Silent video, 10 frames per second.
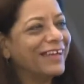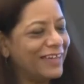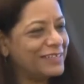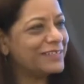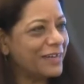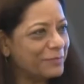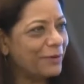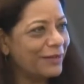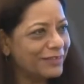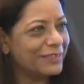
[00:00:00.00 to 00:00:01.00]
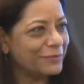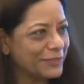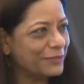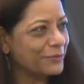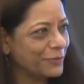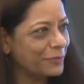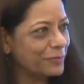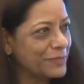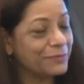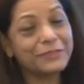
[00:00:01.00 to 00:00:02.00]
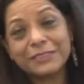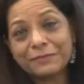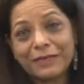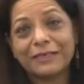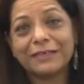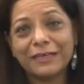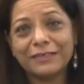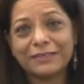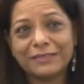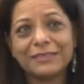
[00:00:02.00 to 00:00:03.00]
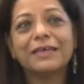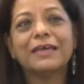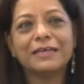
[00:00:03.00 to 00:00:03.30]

and start bonding with your groups, which is very nice.